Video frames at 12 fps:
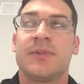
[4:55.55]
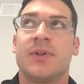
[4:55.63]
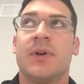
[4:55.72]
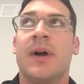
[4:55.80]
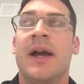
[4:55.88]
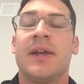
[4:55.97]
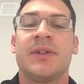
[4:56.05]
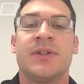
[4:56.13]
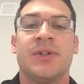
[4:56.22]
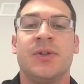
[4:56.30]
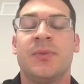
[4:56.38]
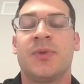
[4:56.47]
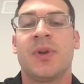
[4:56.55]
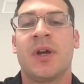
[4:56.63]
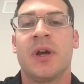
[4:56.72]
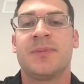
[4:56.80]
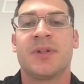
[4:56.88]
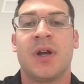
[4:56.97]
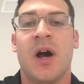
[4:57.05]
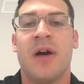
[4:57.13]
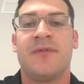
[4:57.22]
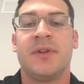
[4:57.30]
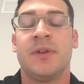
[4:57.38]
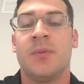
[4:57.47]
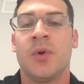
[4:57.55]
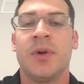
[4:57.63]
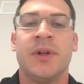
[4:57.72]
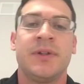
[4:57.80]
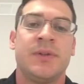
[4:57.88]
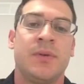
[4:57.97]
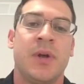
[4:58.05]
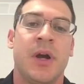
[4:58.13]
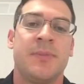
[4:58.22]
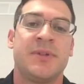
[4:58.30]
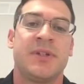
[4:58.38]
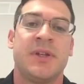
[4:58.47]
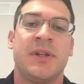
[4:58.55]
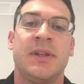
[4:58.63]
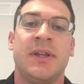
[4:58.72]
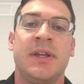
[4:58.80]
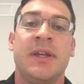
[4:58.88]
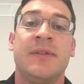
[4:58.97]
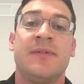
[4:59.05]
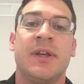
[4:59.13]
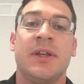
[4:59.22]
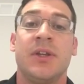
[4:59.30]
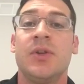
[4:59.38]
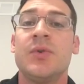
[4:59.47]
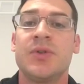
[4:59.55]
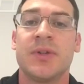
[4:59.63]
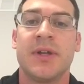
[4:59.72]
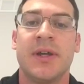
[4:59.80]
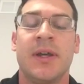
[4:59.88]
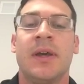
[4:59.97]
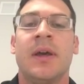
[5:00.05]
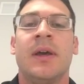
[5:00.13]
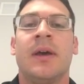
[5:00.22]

So I consume three cups of coffee in the morning, two cups in the evening, usually.